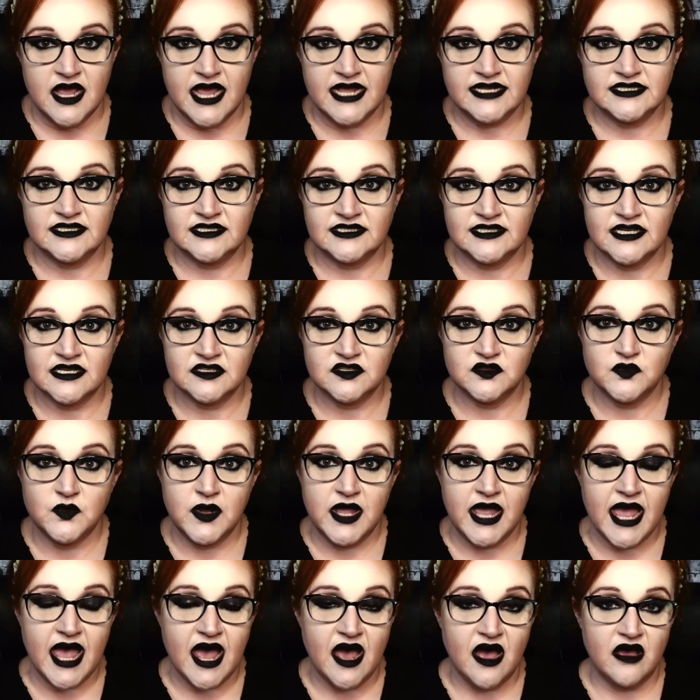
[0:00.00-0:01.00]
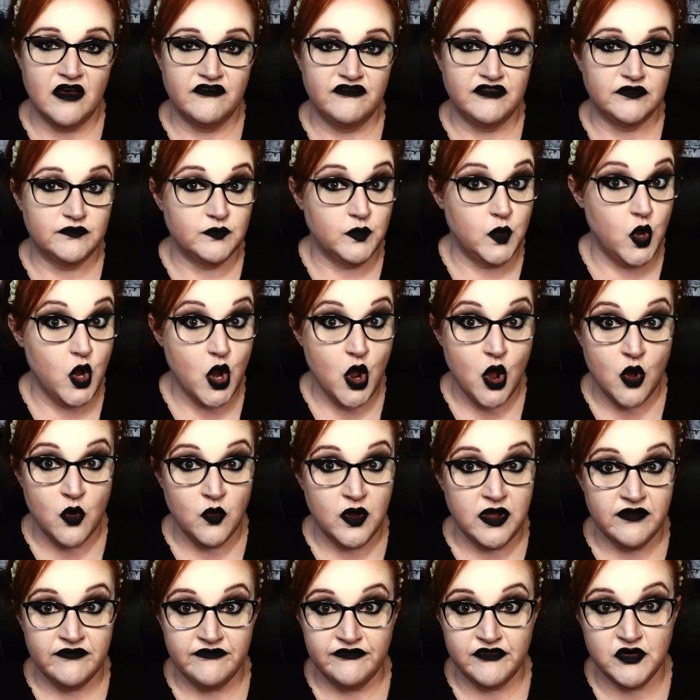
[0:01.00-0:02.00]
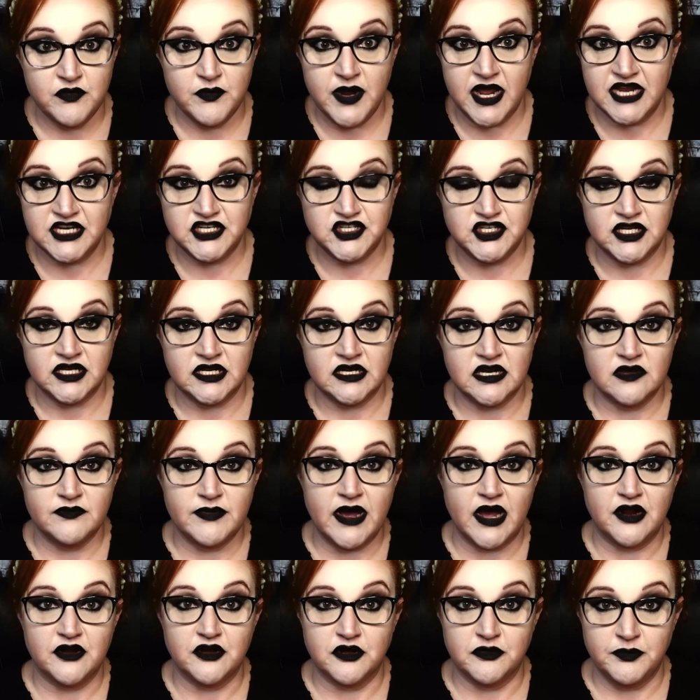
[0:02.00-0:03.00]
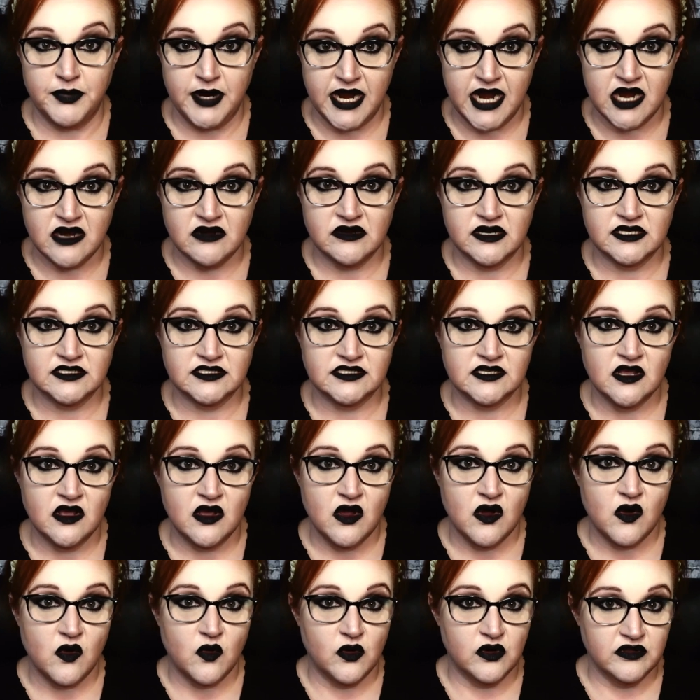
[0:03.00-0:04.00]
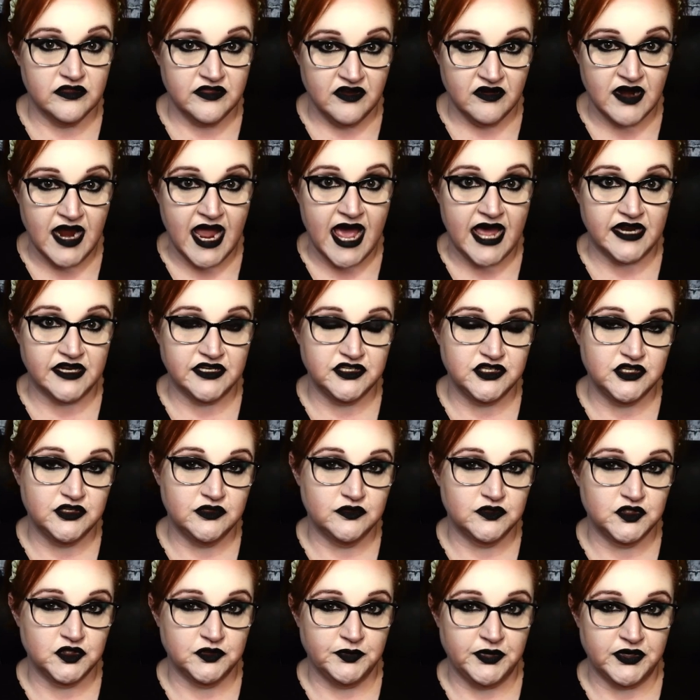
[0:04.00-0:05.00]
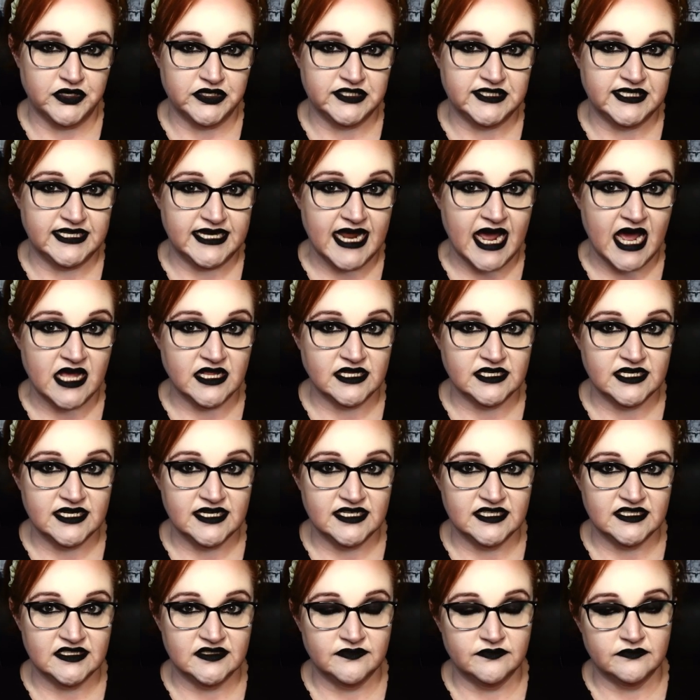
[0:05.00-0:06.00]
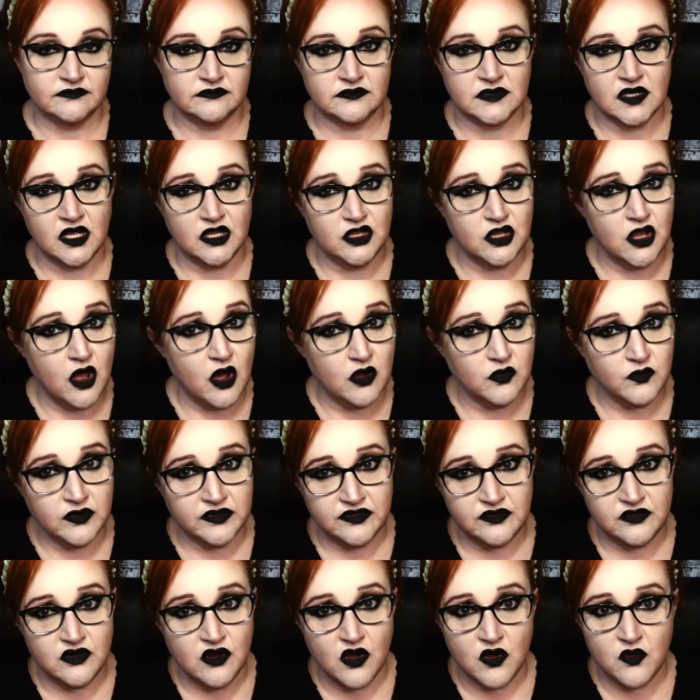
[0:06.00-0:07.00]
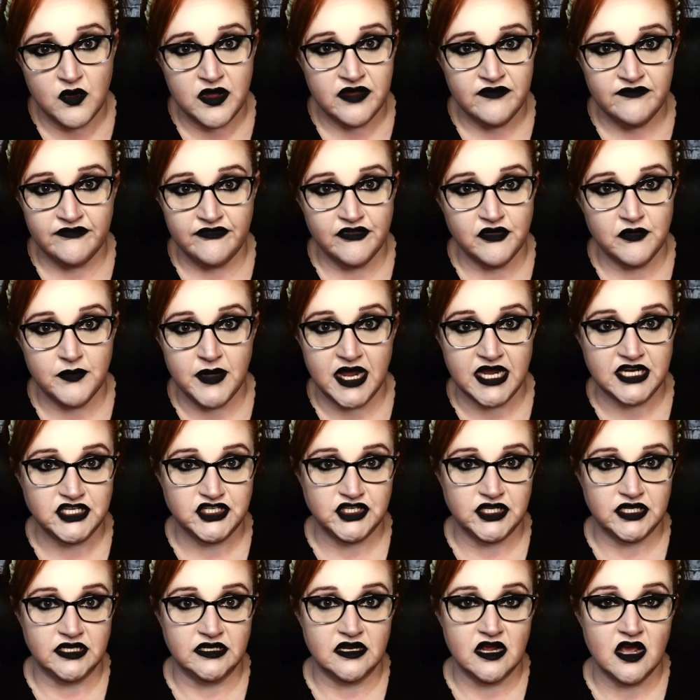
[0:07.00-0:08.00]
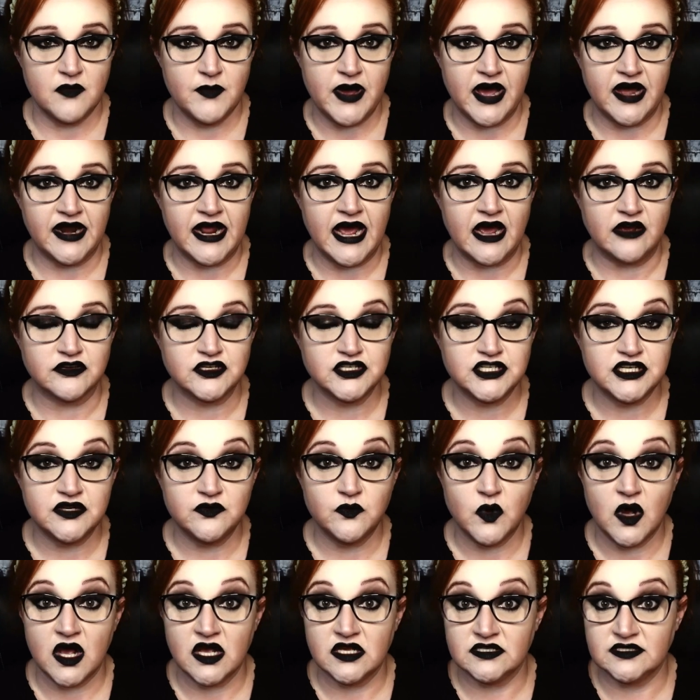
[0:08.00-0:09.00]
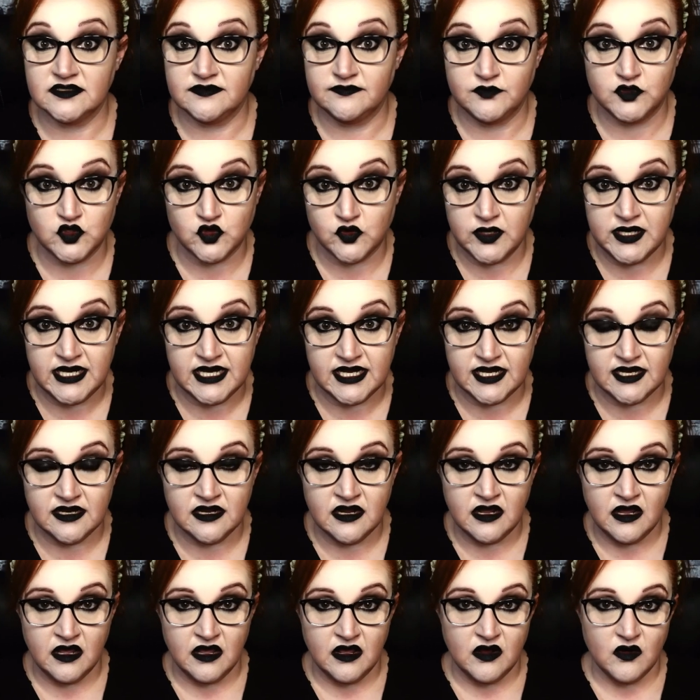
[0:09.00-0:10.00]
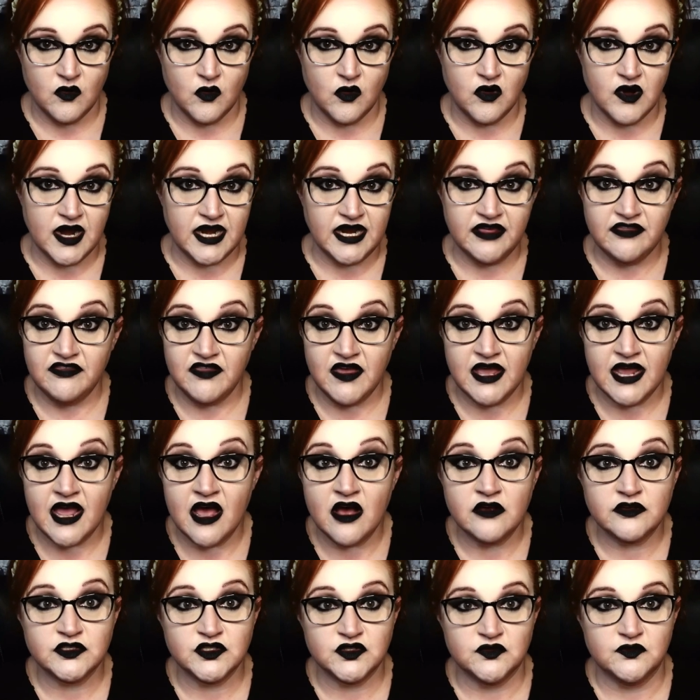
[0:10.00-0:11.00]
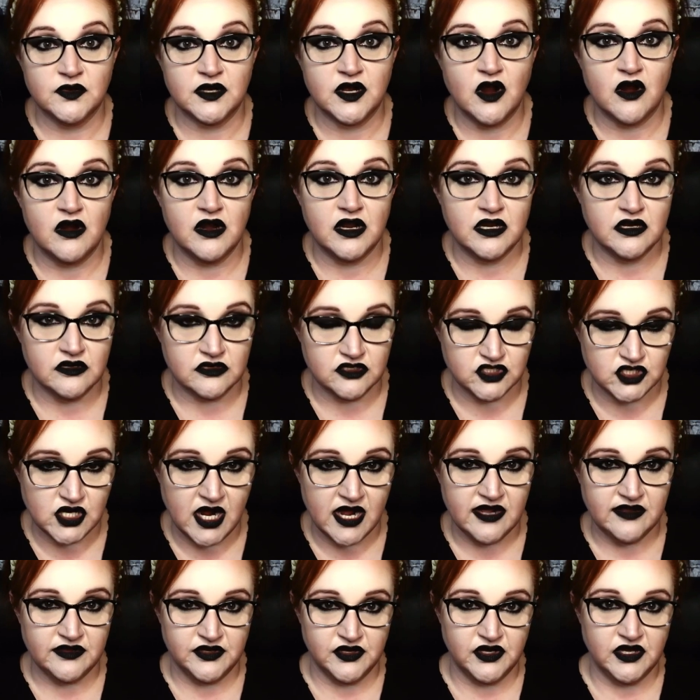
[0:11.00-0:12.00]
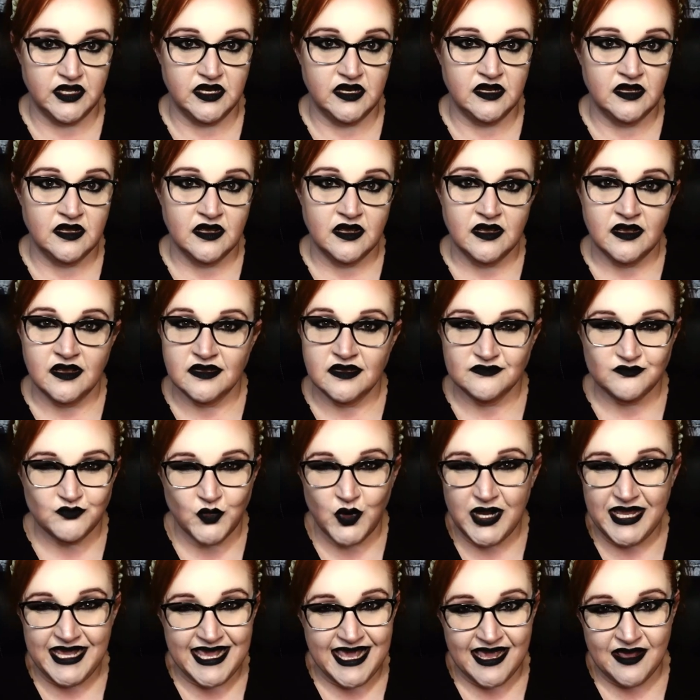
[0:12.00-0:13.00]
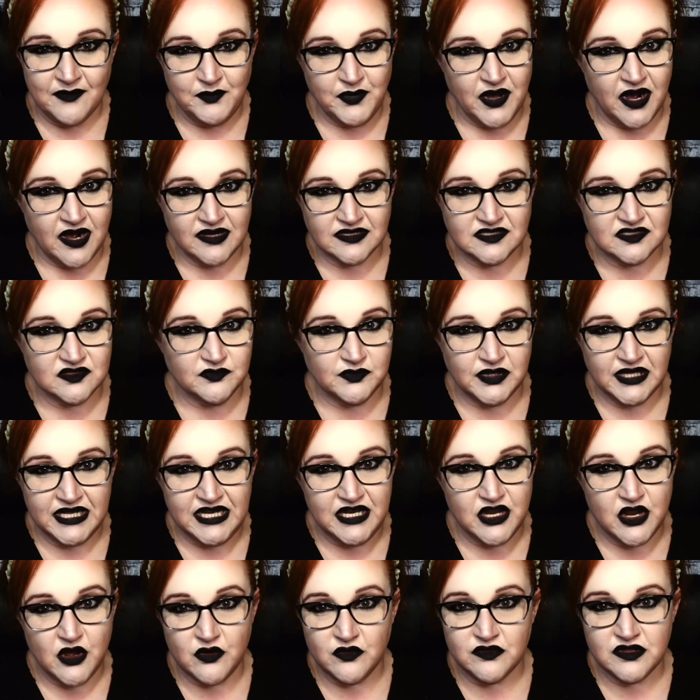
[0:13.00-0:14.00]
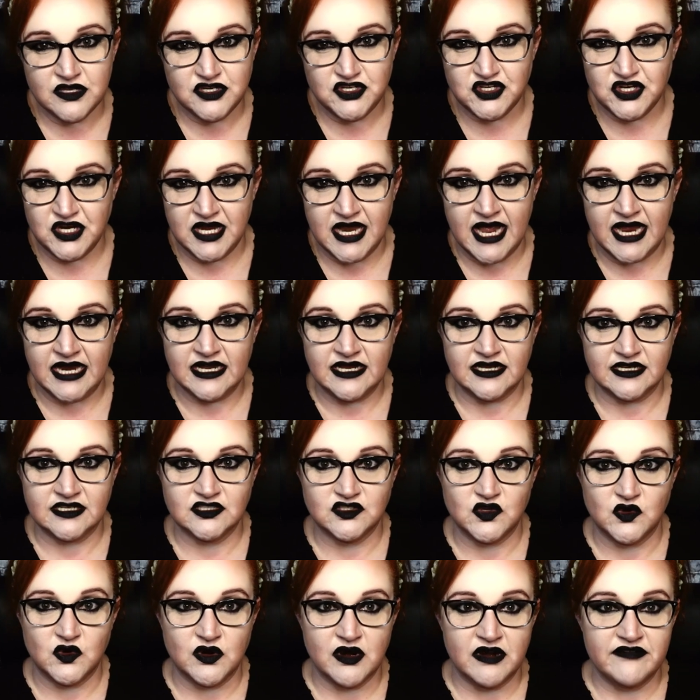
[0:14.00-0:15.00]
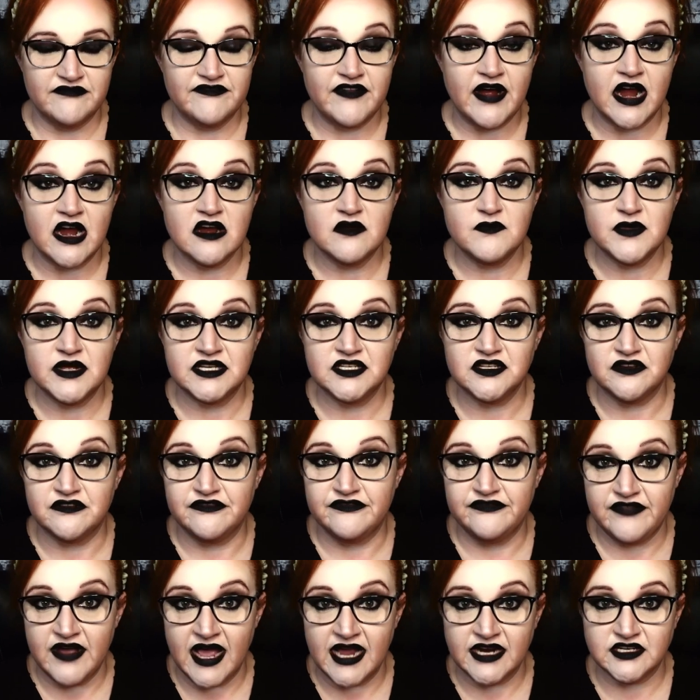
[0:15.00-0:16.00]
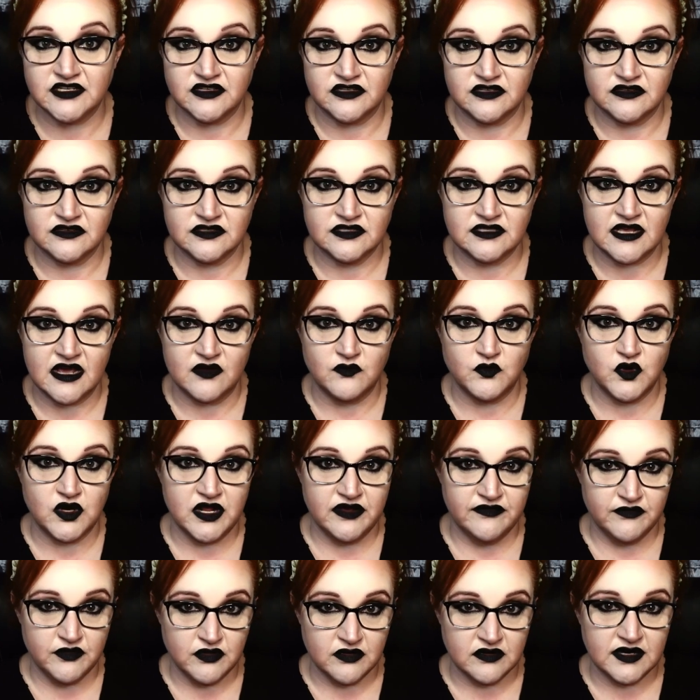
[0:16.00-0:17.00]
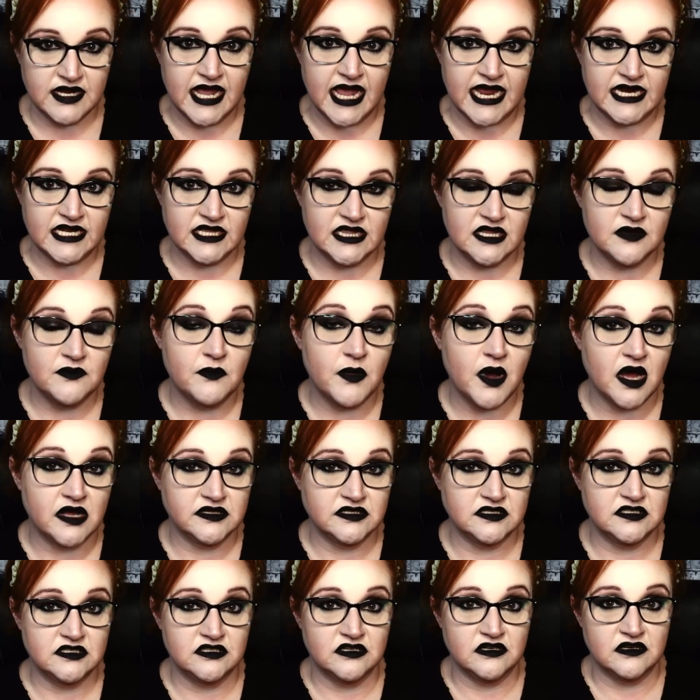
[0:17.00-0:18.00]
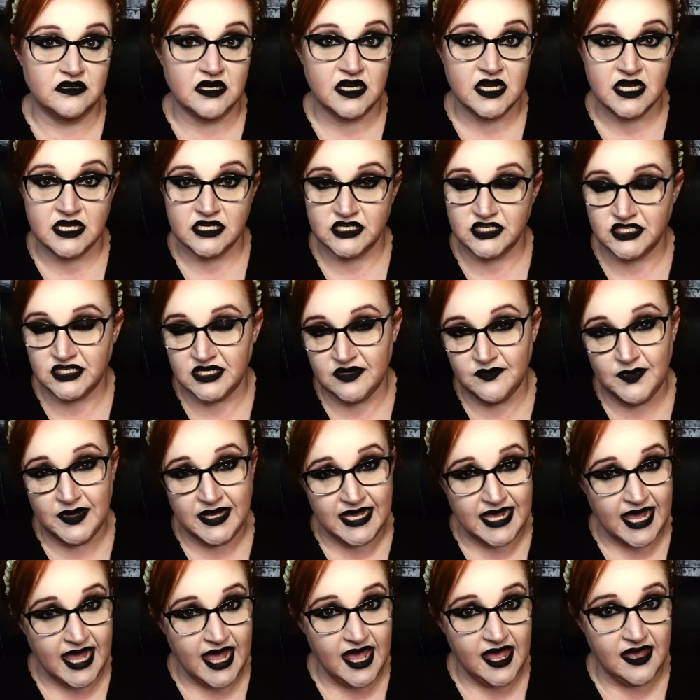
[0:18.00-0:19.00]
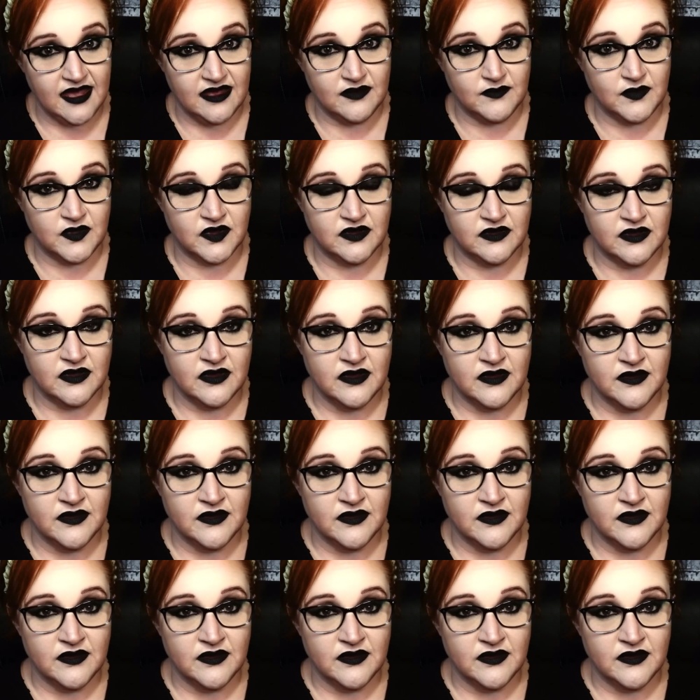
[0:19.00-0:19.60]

And since we have no information about her parents or their attitudes or personalities, along with no information about how she was treated or anything else regarding her childhood, we can't possibly know the genetics or environmental factors that would have created the monster she became.